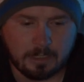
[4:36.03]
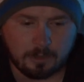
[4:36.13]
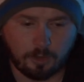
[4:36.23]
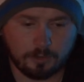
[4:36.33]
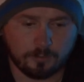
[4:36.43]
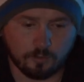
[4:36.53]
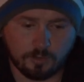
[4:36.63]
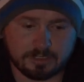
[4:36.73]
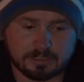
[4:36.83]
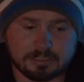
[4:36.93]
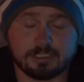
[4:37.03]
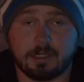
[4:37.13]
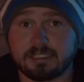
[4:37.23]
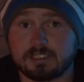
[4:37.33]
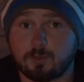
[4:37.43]
Got them rigged so
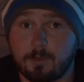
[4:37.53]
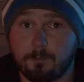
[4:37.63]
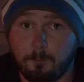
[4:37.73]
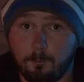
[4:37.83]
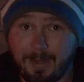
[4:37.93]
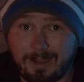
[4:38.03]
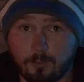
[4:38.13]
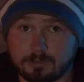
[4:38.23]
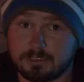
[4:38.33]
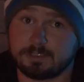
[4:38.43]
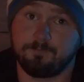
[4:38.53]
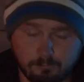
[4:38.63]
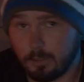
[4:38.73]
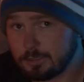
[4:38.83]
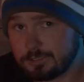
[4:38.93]
they swim backwards.
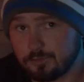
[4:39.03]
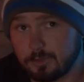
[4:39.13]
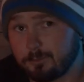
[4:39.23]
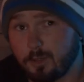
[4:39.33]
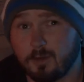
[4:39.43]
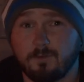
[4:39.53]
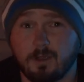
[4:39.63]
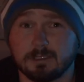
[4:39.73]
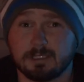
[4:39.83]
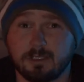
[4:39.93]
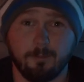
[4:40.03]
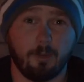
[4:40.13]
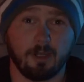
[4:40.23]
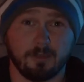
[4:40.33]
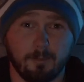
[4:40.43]
Most shrimp profiles that you
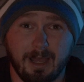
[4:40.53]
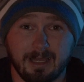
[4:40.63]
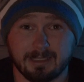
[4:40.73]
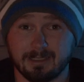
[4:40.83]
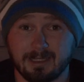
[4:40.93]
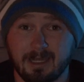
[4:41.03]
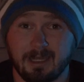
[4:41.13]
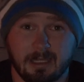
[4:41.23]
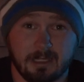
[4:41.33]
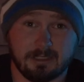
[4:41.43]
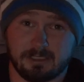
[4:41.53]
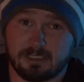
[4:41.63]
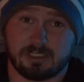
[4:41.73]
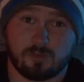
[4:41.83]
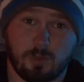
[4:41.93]
buy on the market
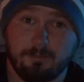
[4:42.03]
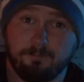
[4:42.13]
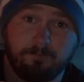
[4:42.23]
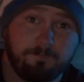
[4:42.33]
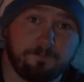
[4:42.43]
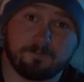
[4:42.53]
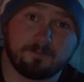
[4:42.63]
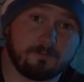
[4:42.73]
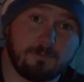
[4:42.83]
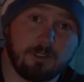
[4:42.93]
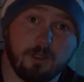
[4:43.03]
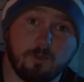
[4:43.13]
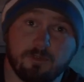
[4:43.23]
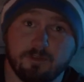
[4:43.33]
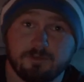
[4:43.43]
just swim,
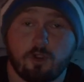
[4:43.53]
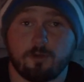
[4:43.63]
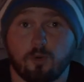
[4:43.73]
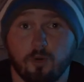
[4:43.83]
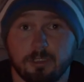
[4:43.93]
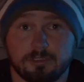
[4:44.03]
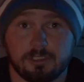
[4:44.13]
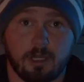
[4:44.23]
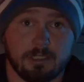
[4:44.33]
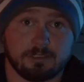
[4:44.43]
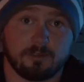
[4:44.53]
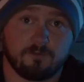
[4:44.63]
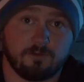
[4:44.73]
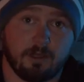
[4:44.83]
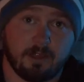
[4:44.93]
with the toe point tied to the
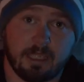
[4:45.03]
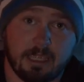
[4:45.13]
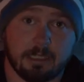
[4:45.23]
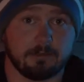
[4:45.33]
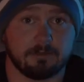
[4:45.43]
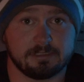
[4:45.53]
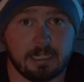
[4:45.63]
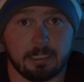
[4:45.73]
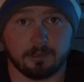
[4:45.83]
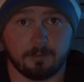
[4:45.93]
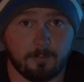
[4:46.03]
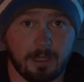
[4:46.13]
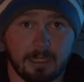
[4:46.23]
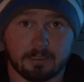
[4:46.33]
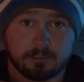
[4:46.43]
front of the head and tail at the
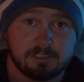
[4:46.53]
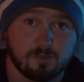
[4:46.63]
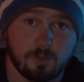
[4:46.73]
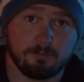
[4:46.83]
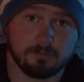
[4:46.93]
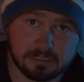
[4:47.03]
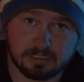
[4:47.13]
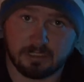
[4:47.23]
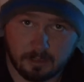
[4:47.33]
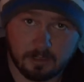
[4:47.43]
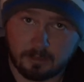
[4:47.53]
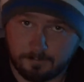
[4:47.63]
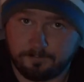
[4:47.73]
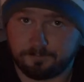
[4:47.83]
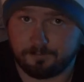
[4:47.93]
back, and it swims
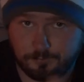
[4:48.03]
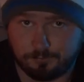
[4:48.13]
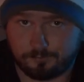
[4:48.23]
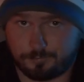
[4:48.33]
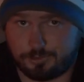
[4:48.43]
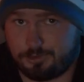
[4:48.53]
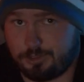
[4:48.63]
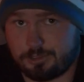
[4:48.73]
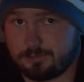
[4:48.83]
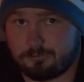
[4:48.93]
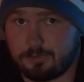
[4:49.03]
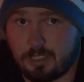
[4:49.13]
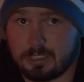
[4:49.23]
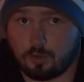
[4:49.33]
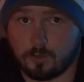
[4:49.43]
just
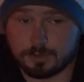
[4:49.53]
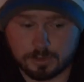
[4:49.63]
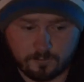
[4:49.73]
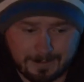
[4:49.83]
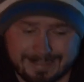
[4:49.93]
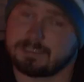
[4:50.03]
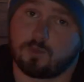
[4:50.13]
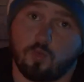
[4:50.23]
like a normal soft plastic